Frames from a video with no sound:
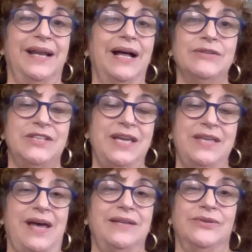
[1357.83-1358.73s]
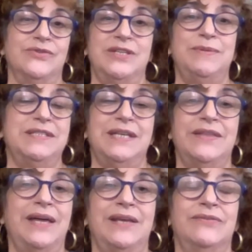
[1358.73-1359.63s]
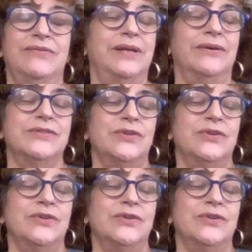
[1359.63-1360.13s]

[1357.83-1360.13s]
And I'll say that. You'll see me say that in videos.